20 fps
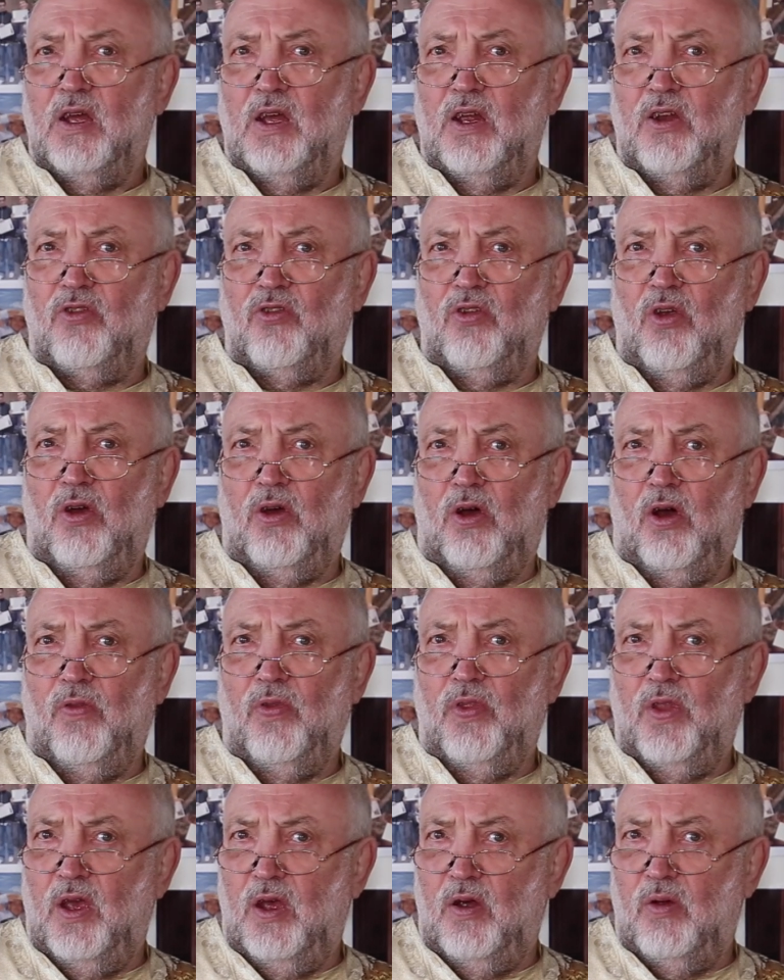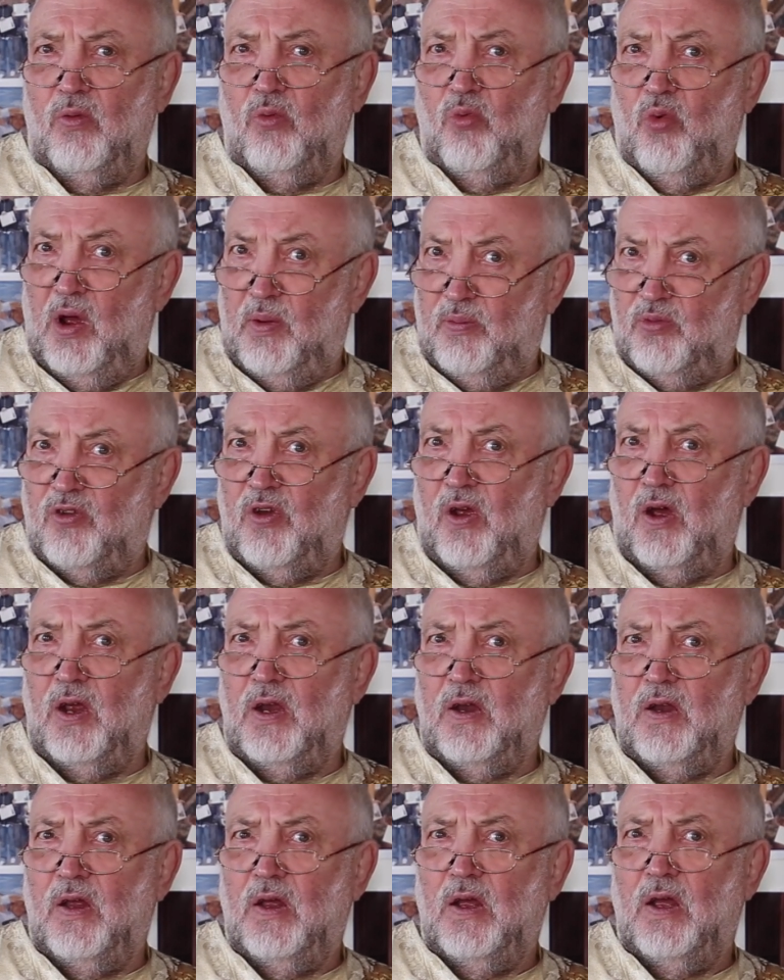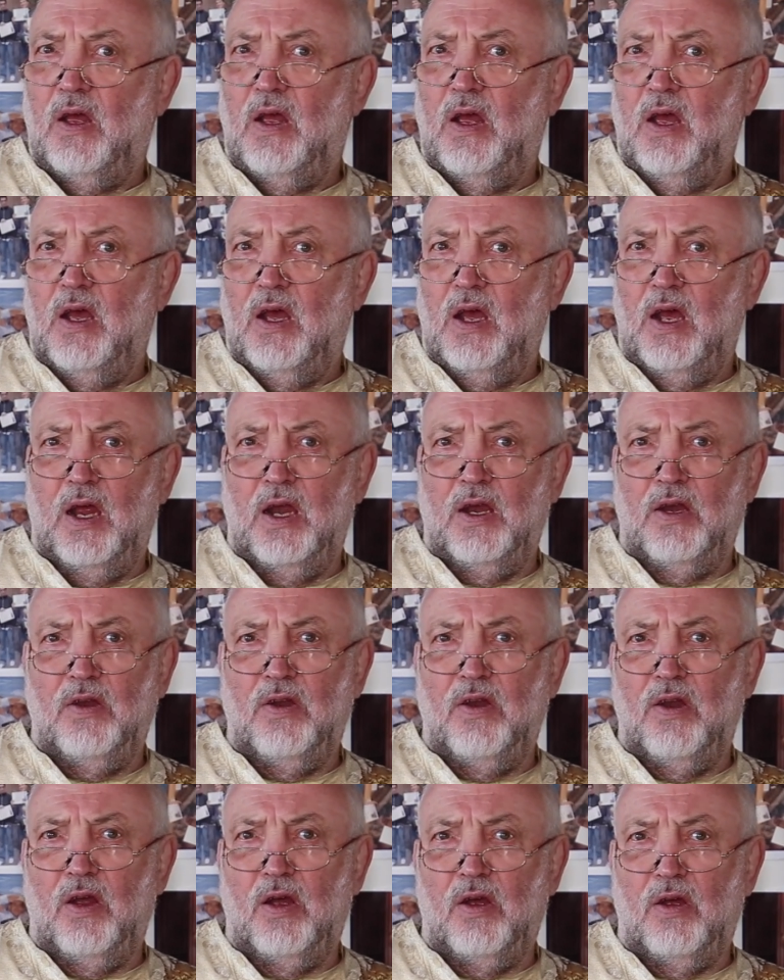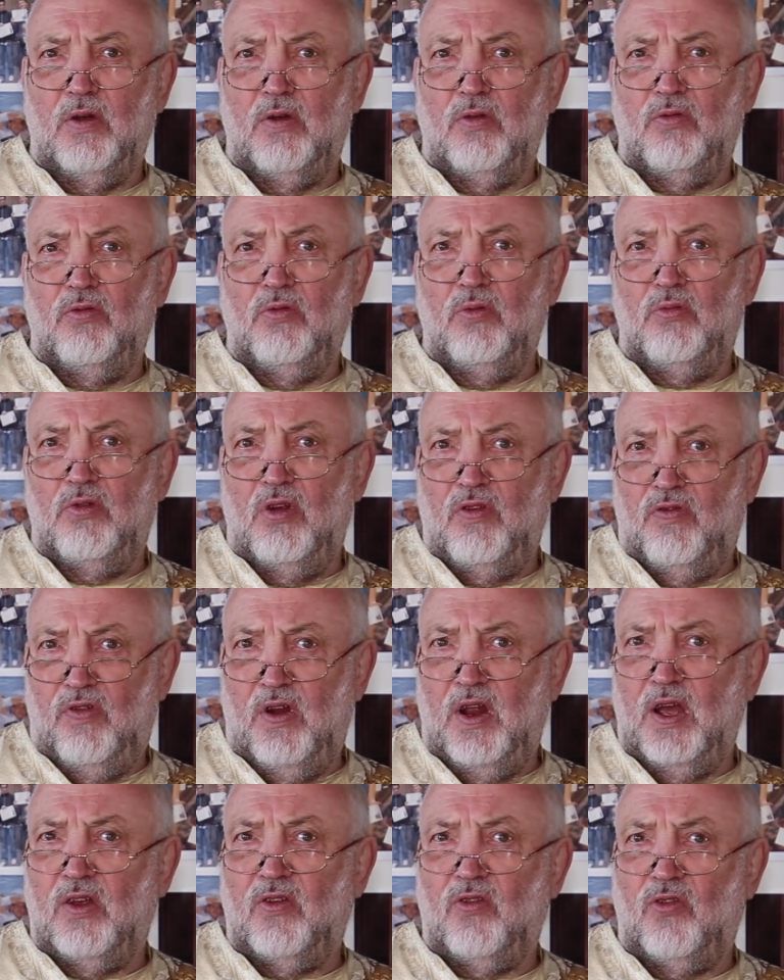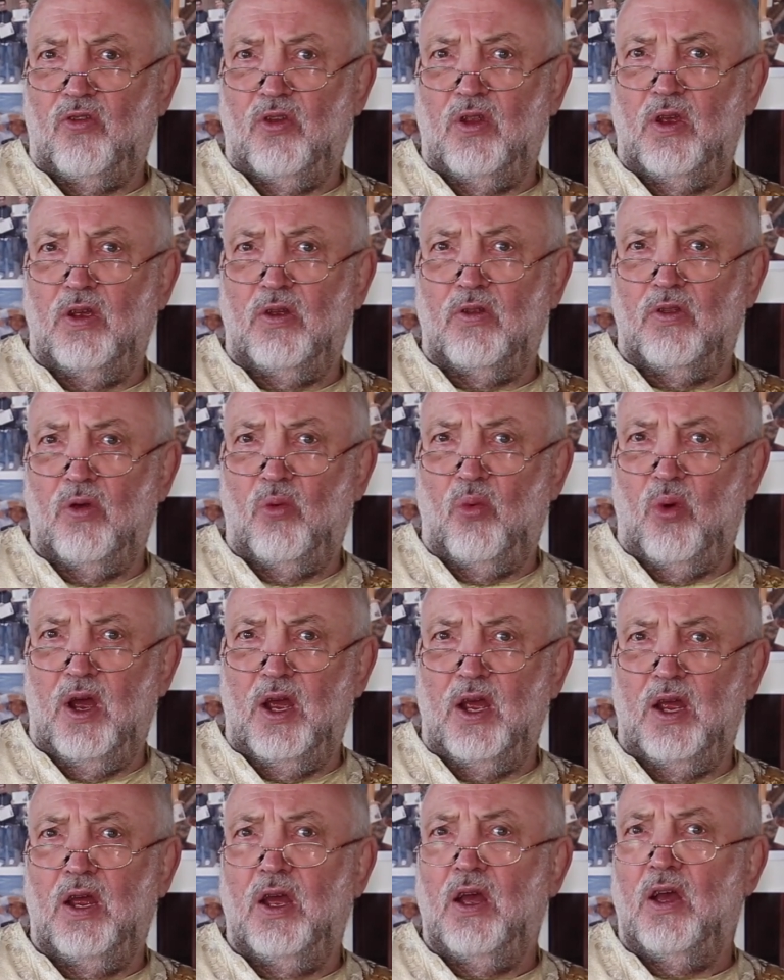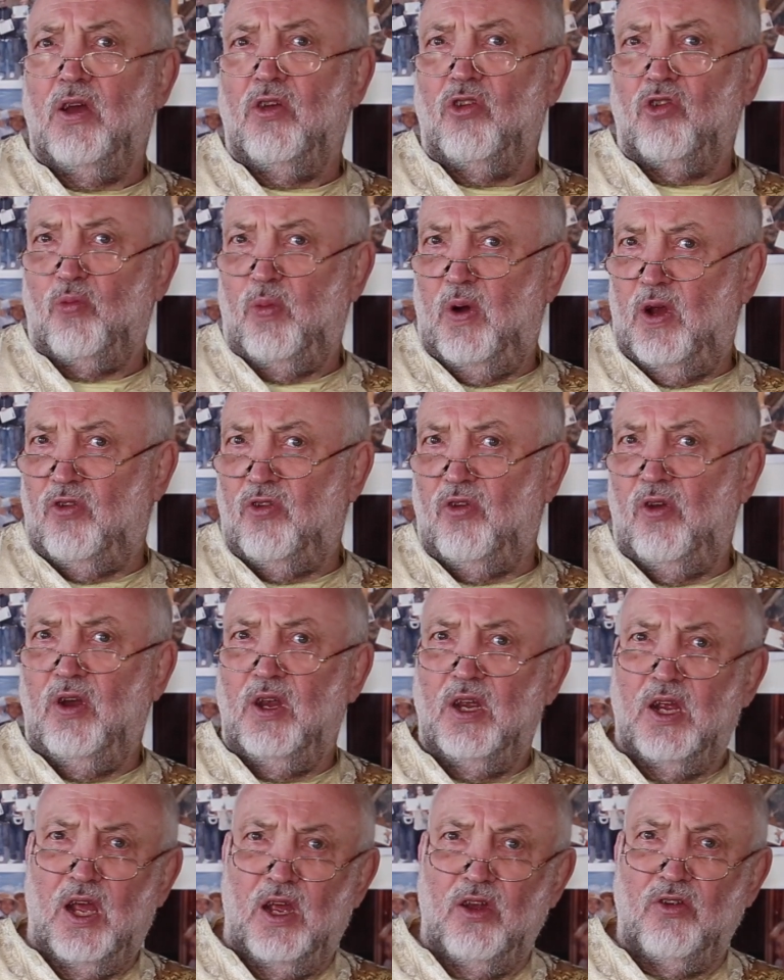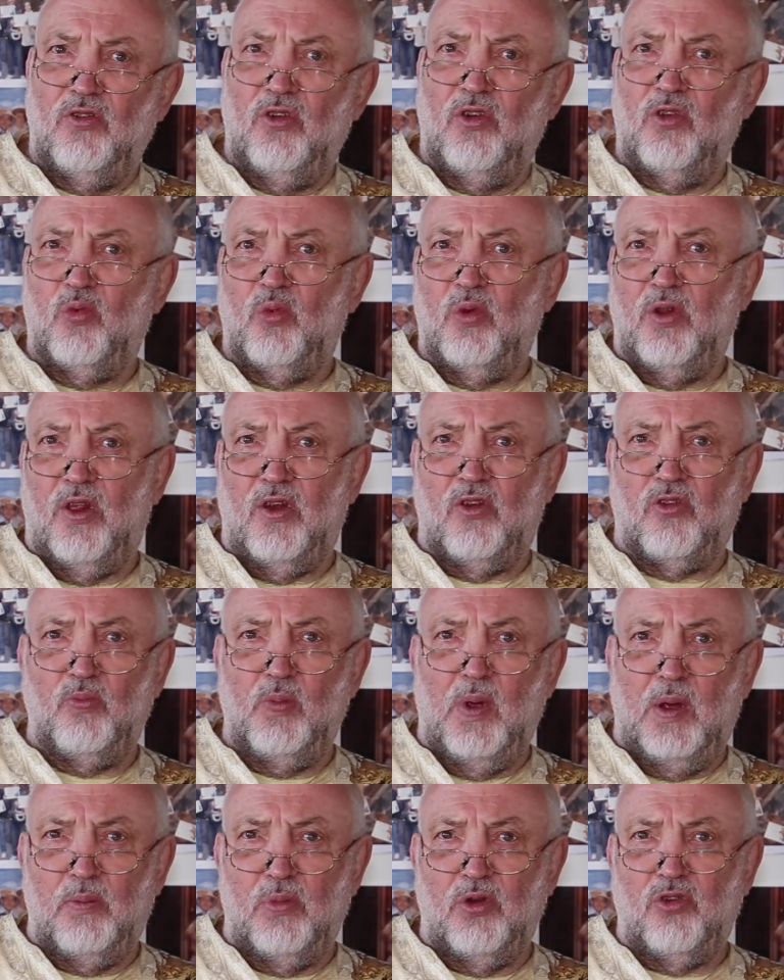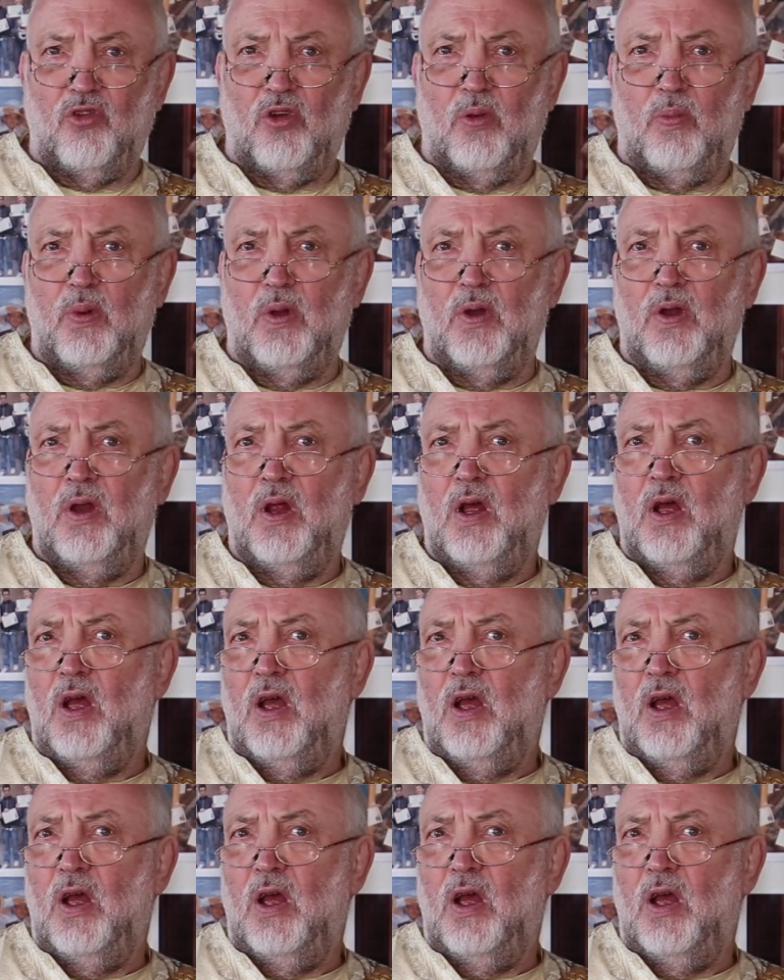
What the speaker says: it's on their website, and reflects the way Shpresa engages with its membership and